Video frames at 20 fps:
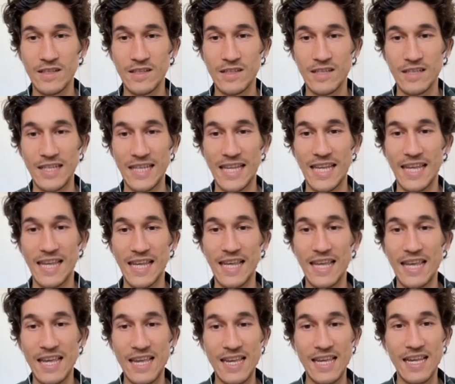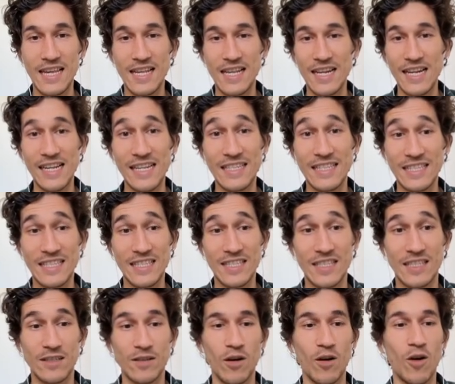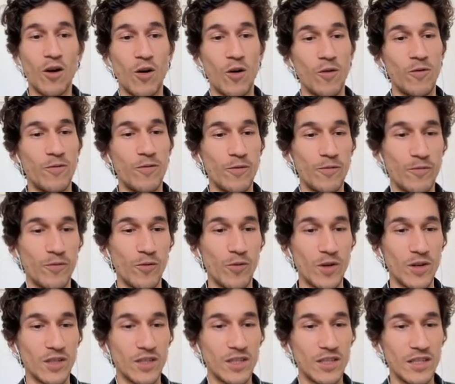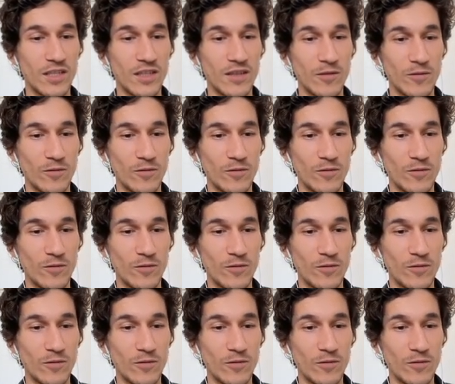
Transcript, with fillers: And he needs, oh, of course.